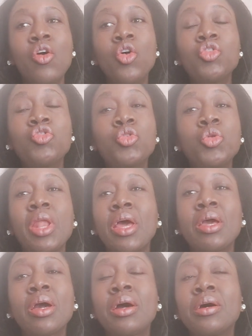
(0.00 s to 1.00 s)
go to
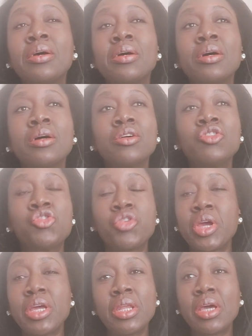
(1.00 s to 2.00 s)
like
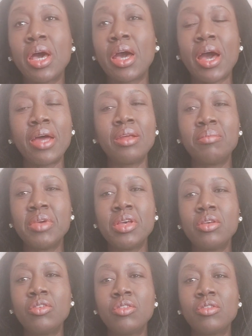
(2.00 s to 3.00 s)
training
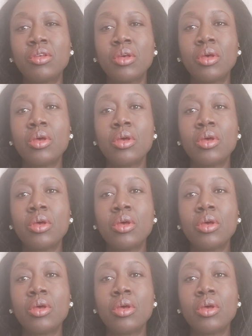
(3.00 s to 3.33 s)
academies